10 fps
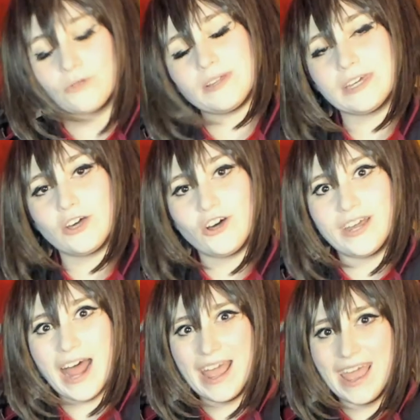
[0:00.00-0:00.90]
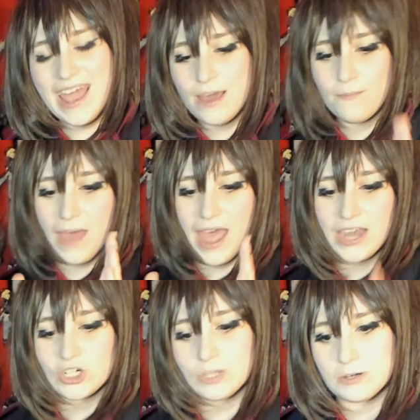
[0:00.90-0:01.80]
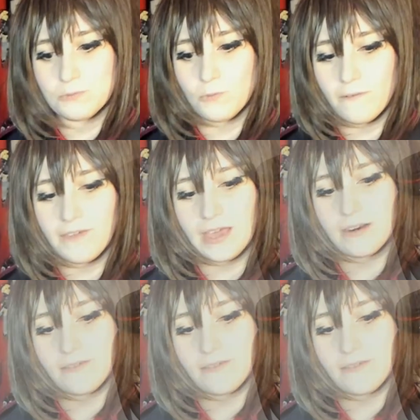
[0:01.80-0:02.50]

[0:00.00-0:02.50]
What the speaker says: really good. I am actually much more a fan of